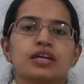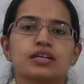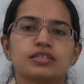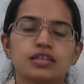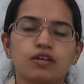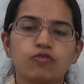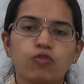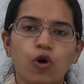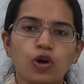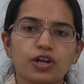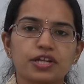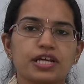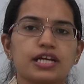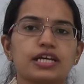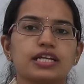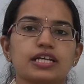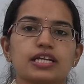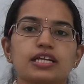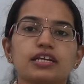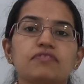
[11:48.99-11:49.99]
the water
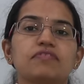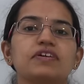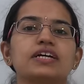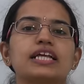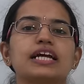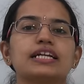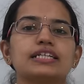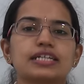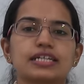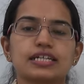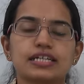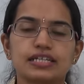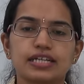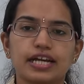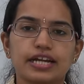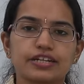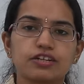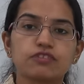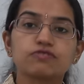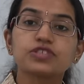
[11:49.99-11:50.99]
even at a
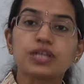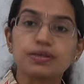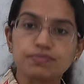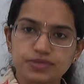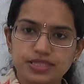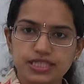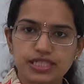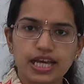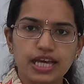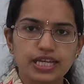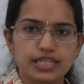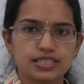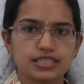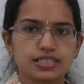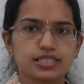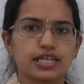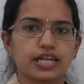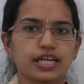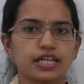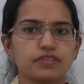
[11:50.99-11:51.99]
kind of
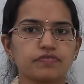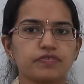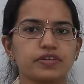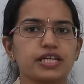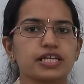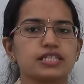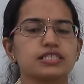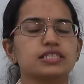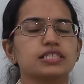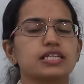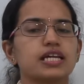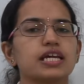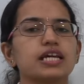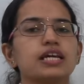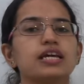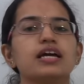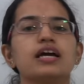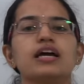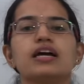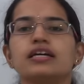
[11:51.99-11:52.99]
subsidized rate, we can say.